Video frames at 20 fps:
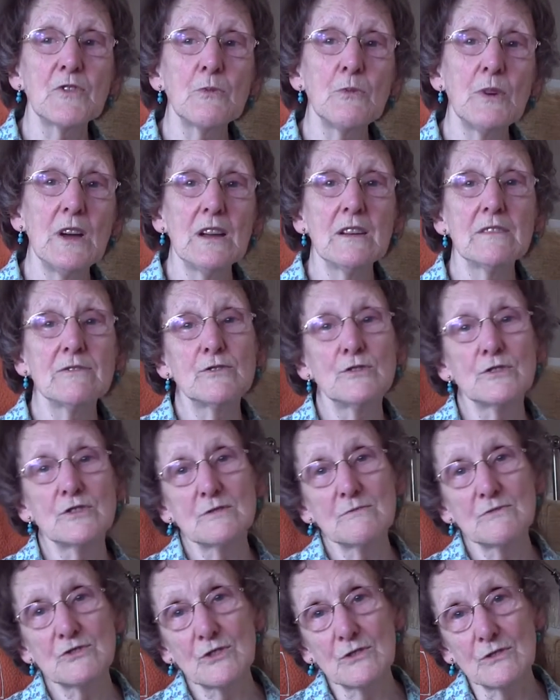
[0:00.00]
Well, of
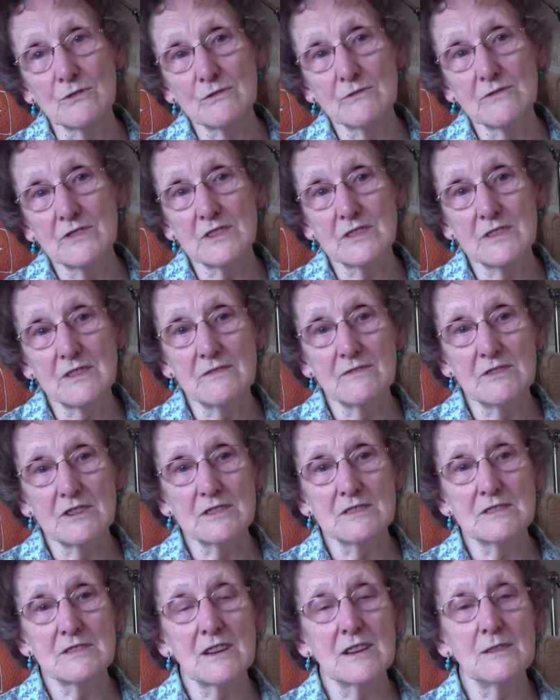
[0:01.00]
course, it was all over the
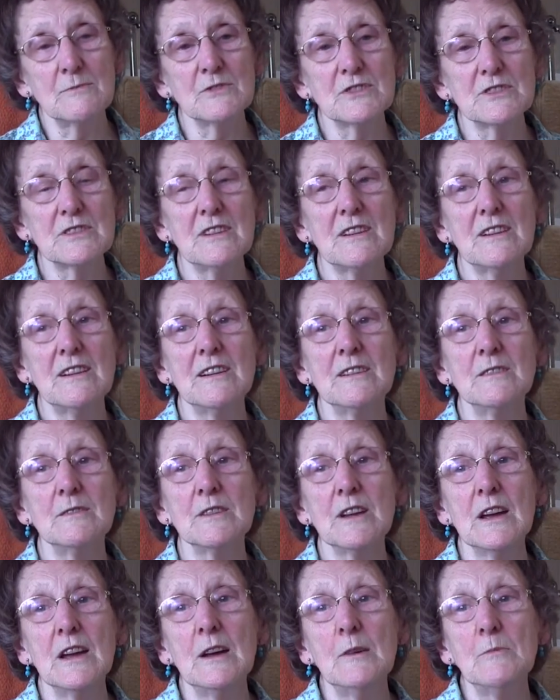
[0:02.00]
evening times,
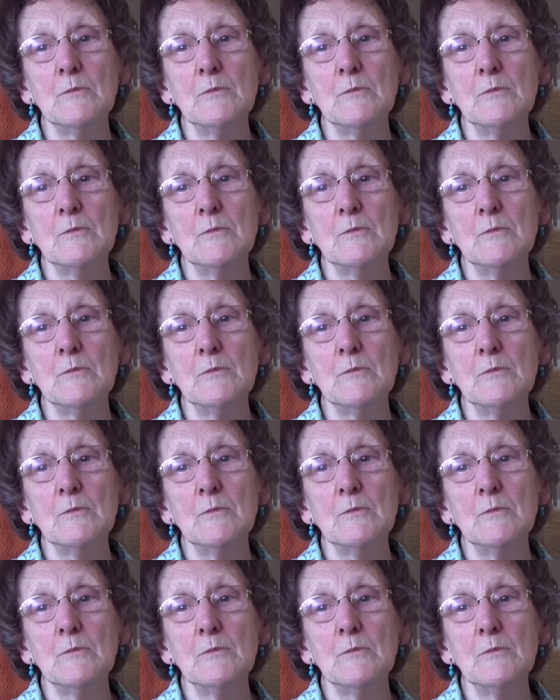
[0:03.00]
and